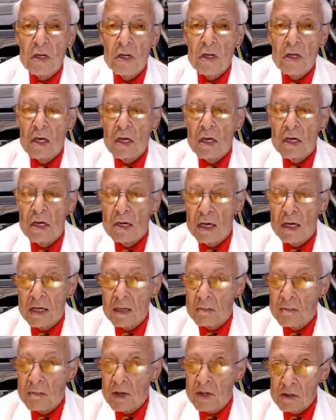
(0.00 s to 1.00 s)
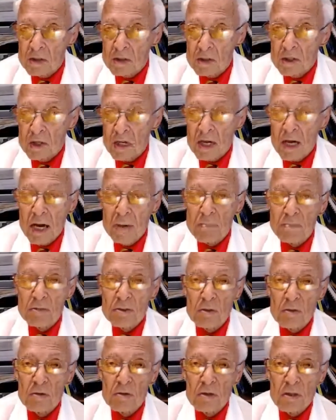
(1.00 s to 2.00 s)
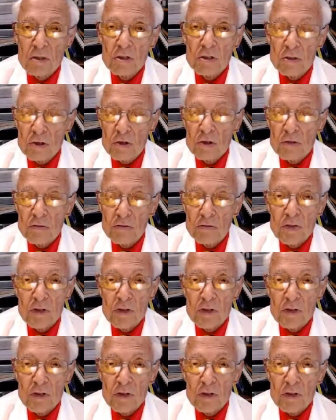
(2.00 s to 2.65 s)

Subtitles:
and I'm not absolutely certain of